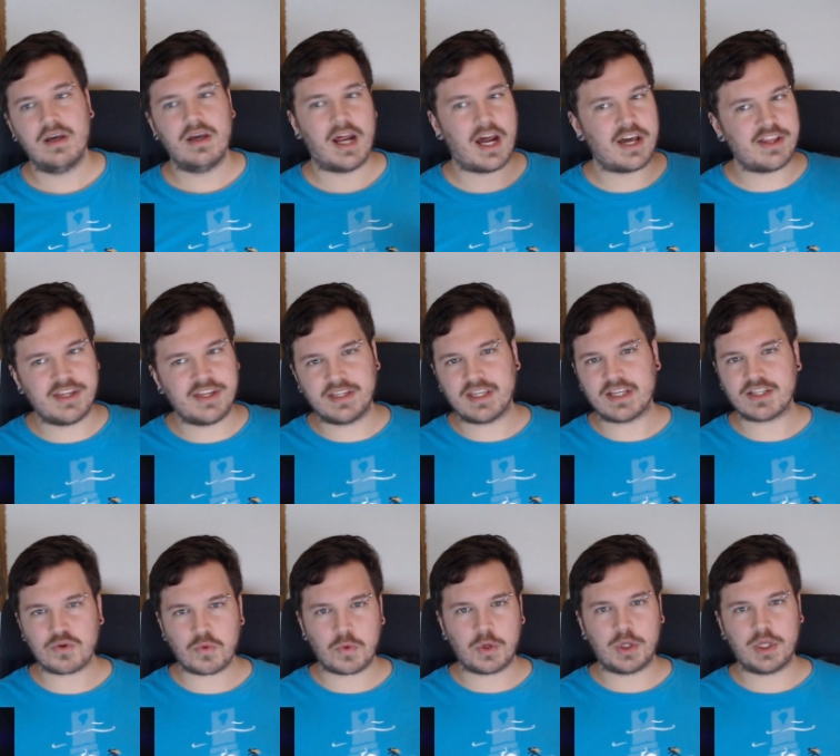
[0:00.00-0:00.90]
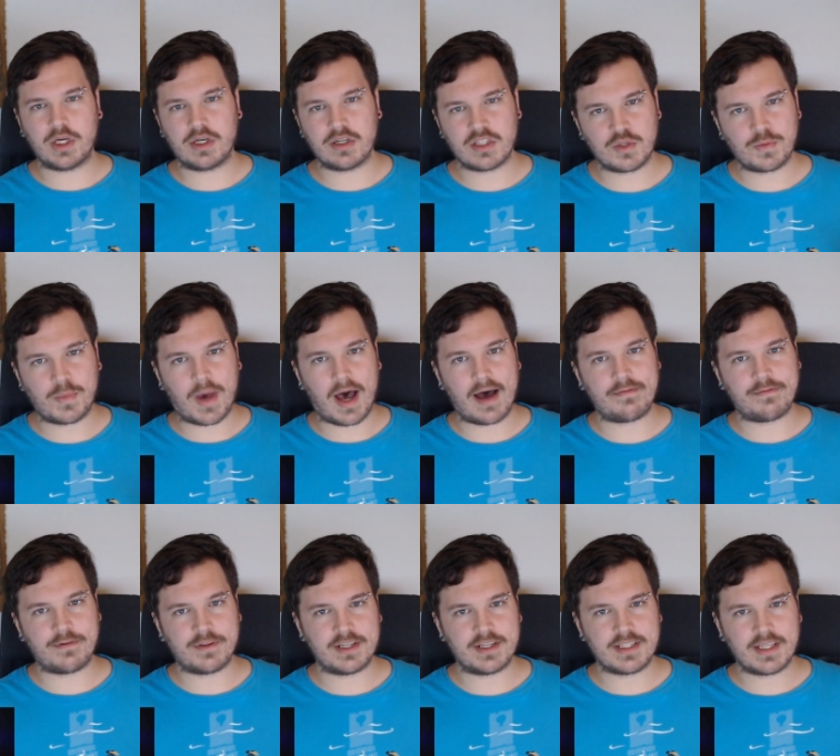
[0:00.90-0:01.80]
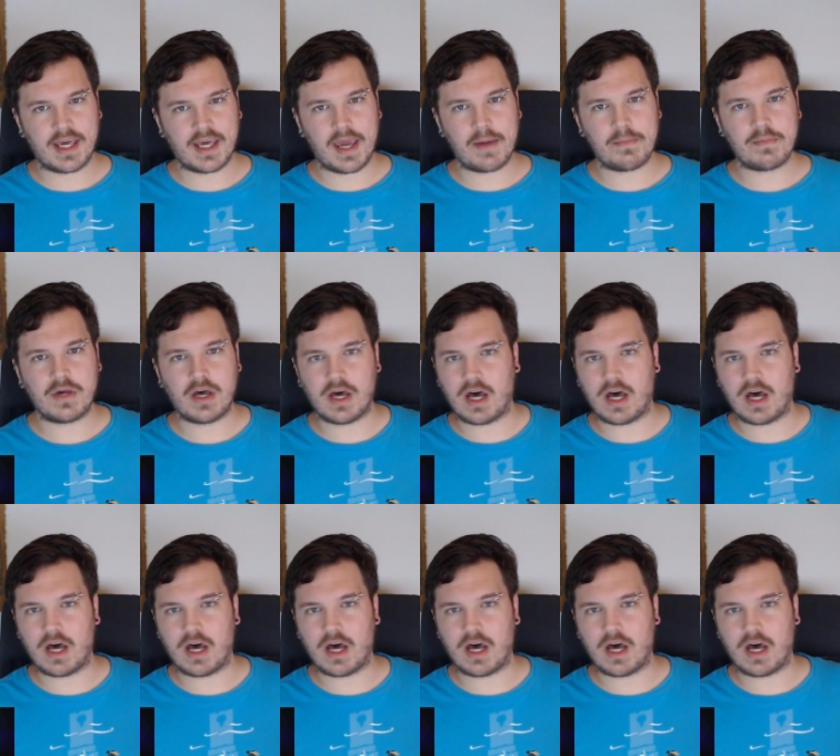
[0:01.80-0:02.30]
And I think that's a really good spot for this game.